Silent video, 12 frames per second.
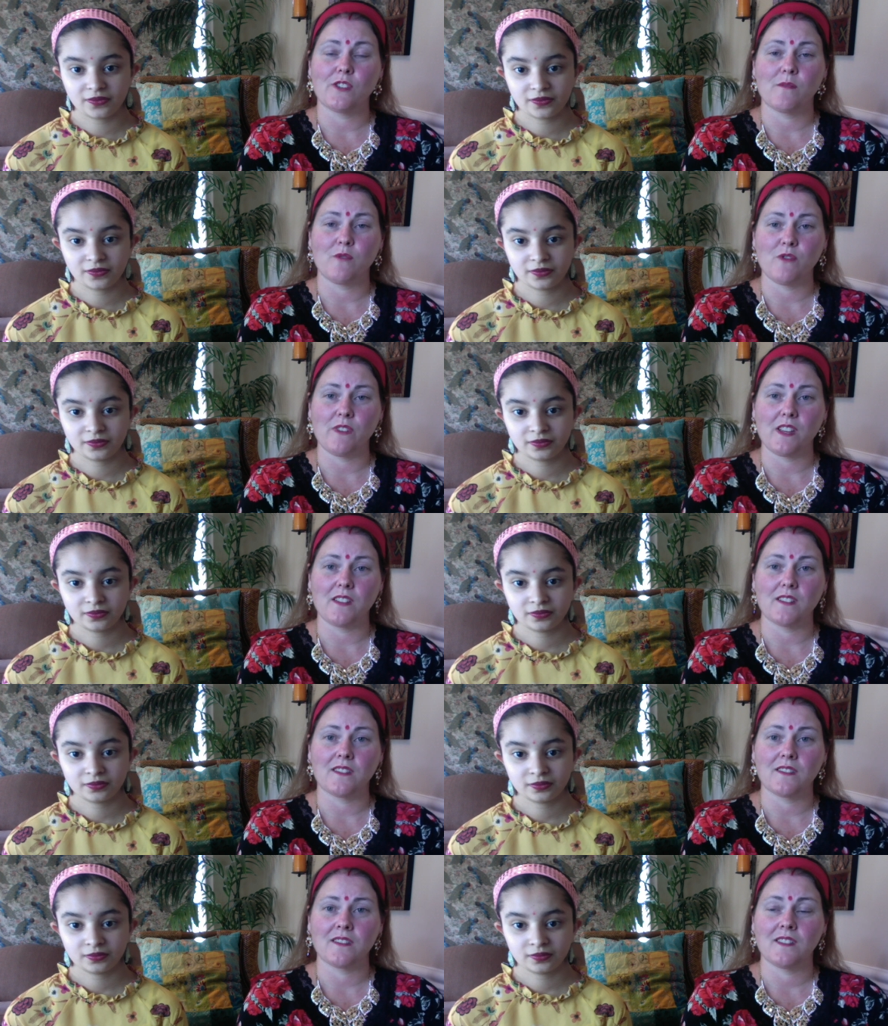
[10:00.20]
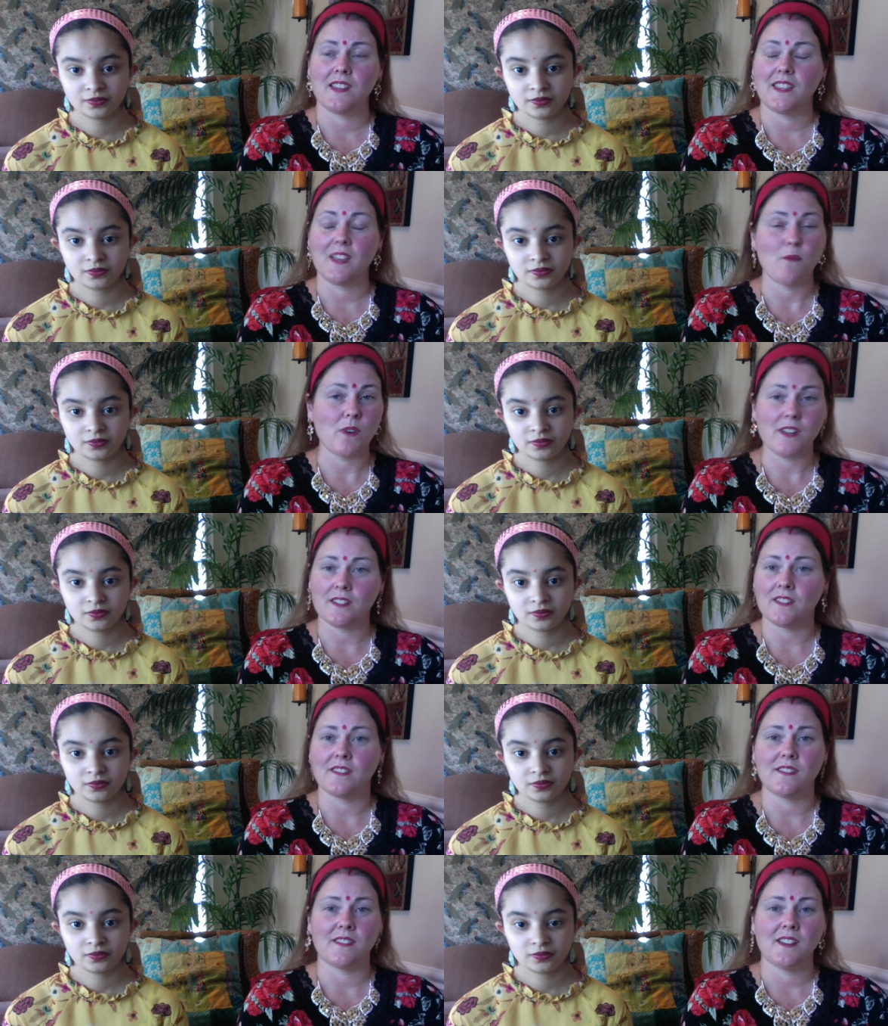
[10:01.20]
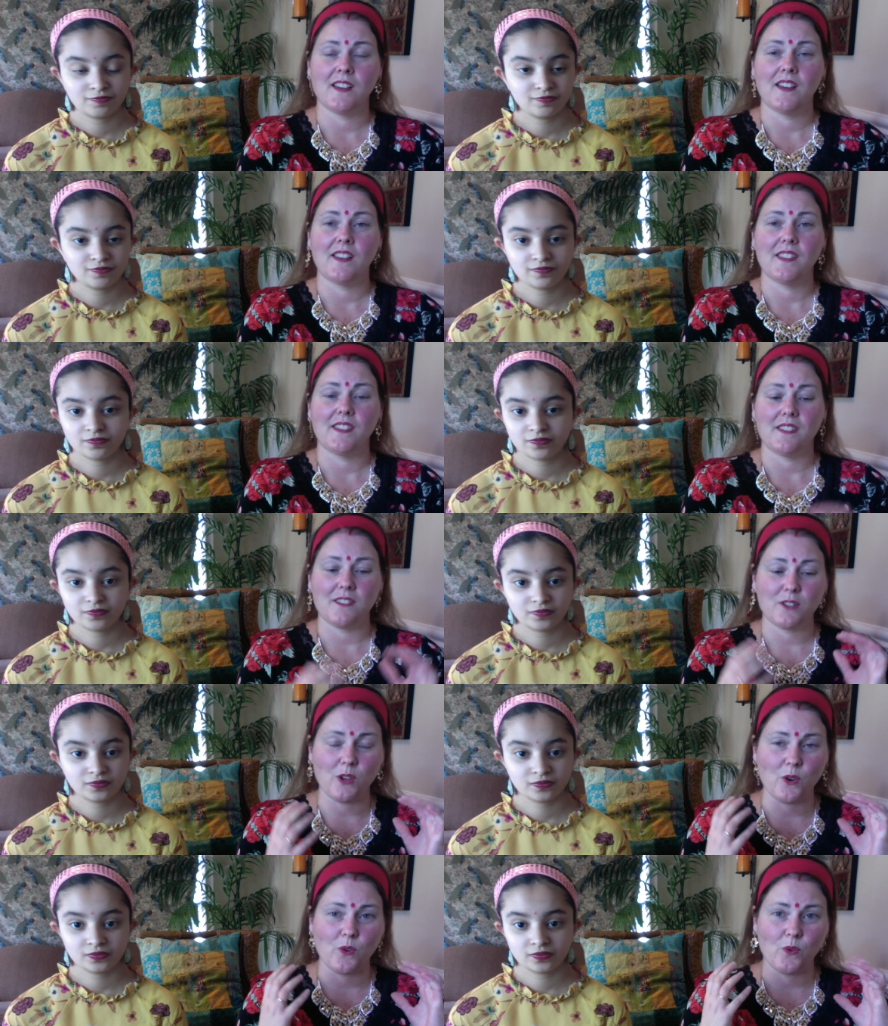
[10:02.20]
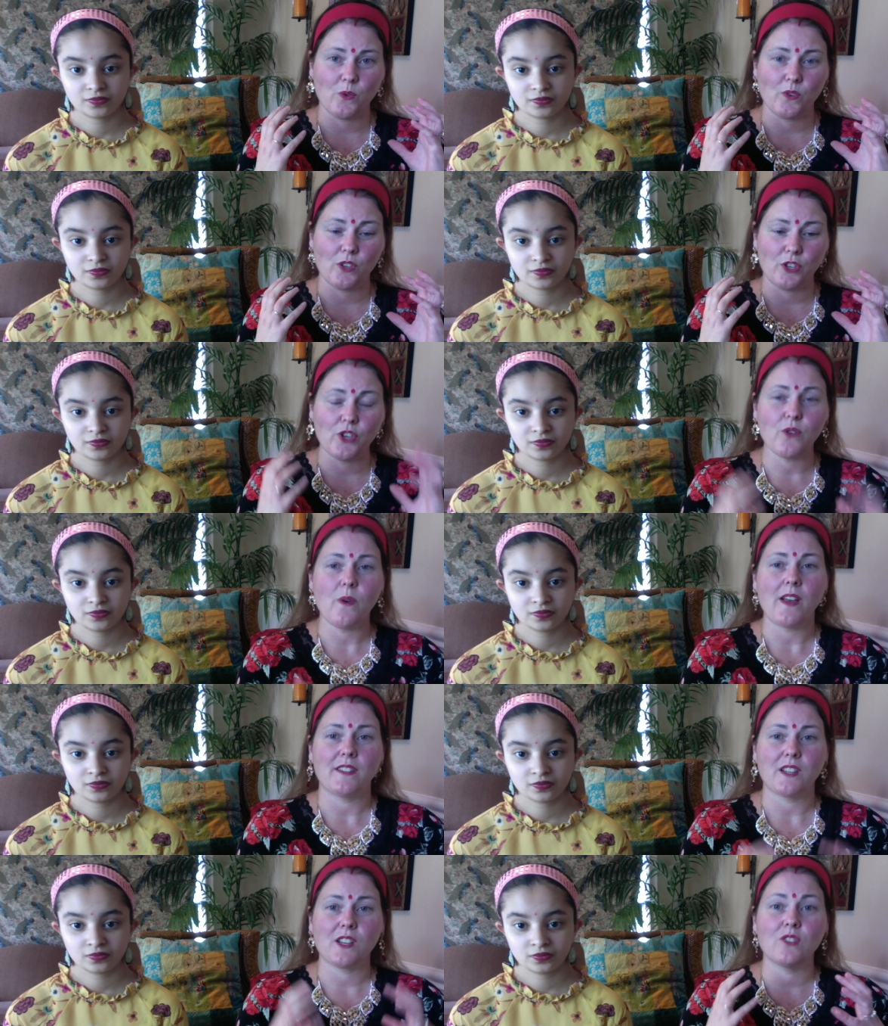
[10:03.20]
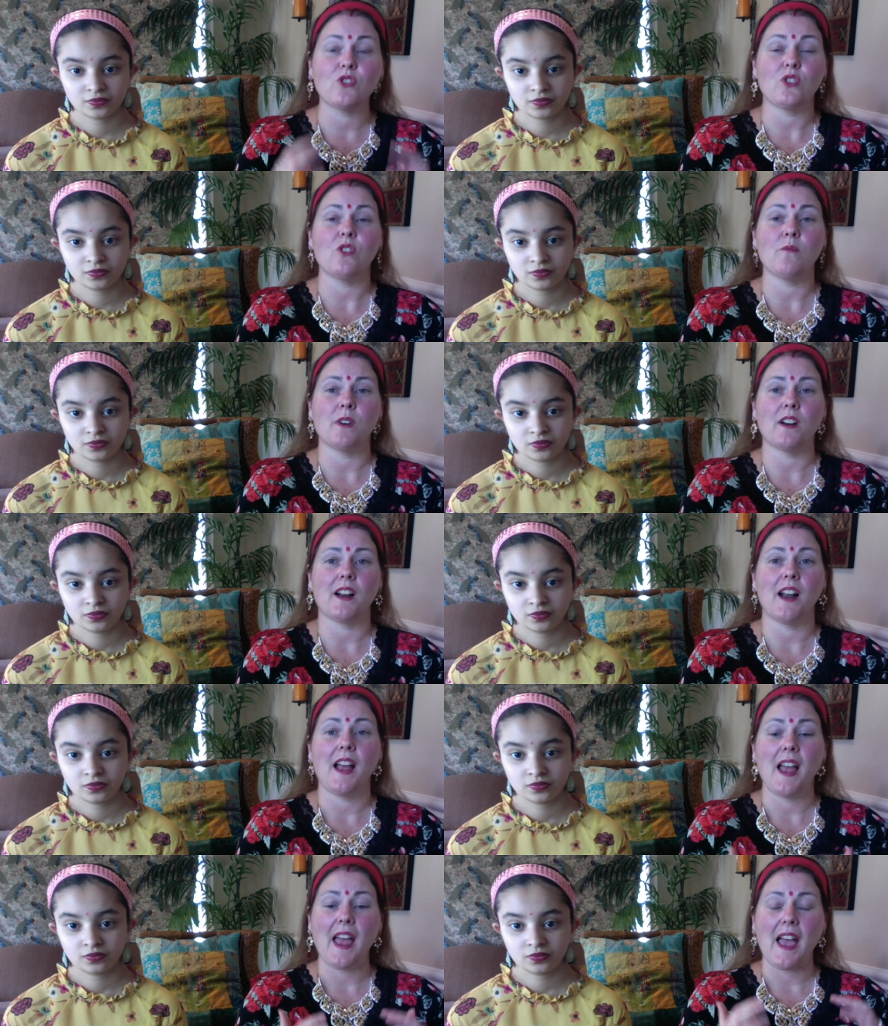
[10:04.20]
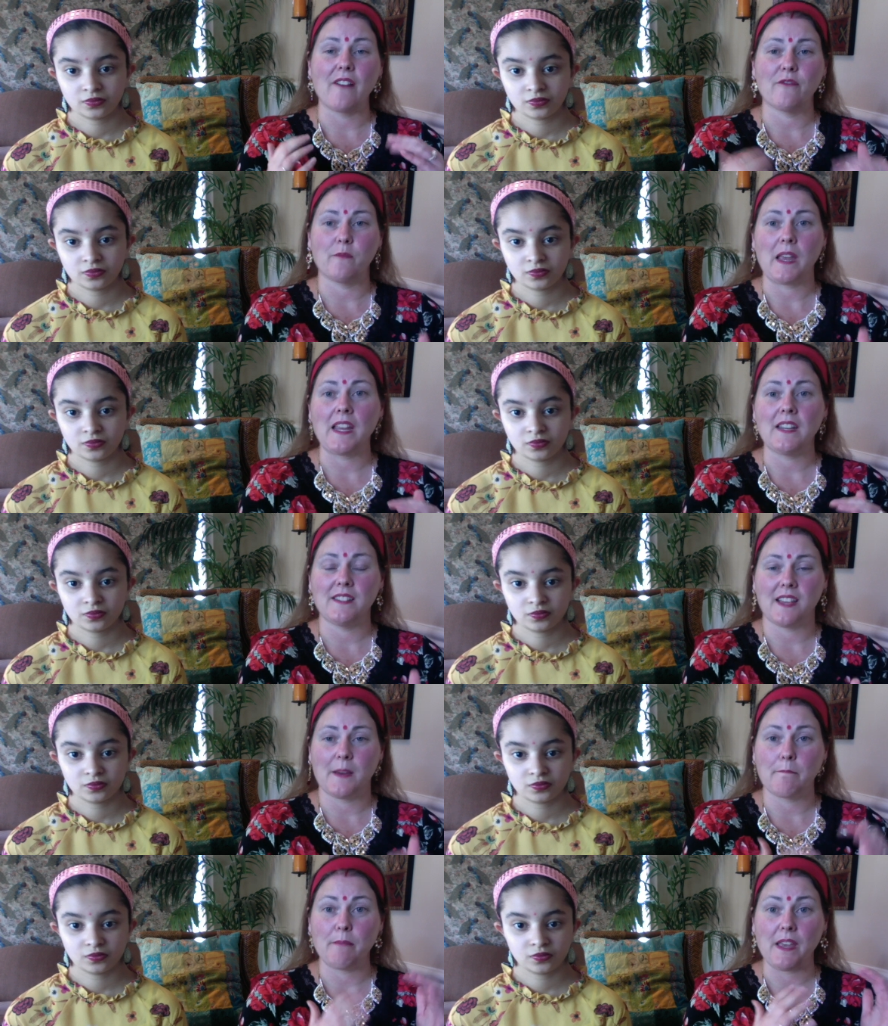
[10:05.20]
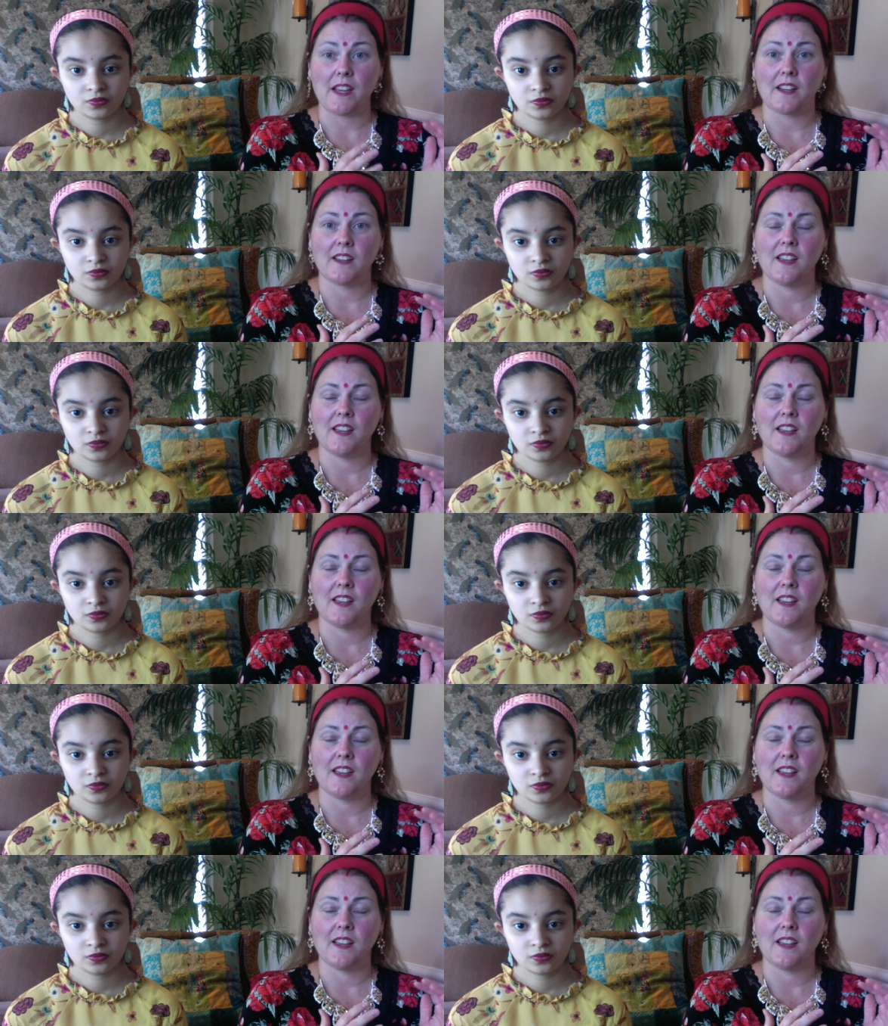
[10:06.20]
Speaker 1: their movies. They wouldn't. So you as a consumer have made them big.